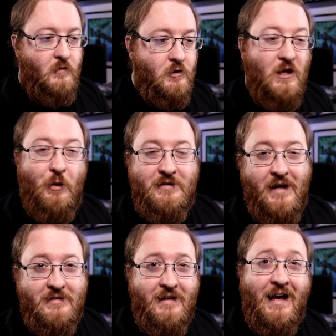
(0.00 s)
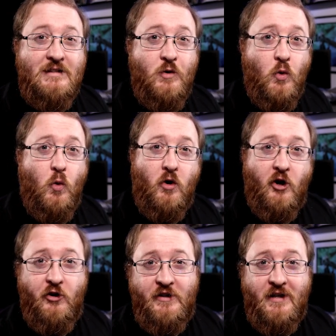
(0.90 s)
So now it says he has no
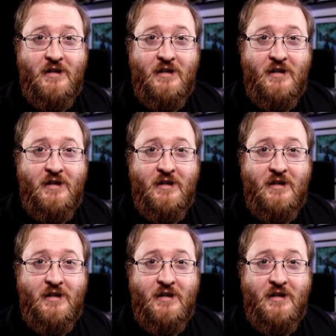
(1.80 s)
current